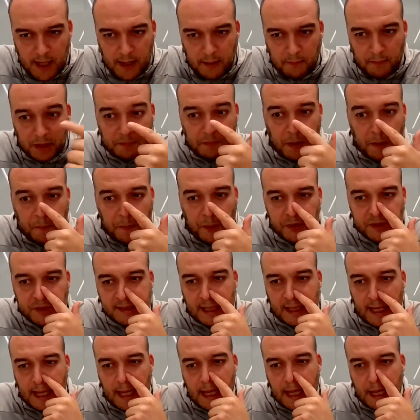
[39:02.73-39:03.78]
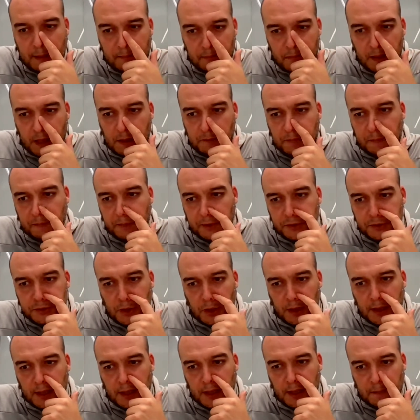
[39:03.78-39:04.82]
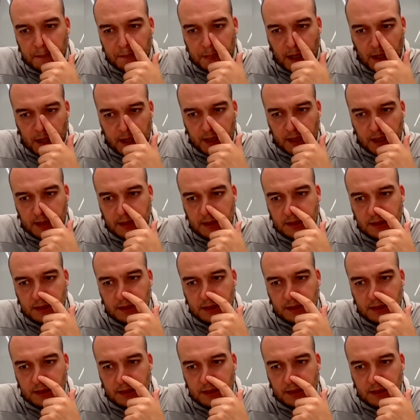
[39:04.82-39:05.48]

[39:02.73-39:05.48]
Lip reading: But people talk about it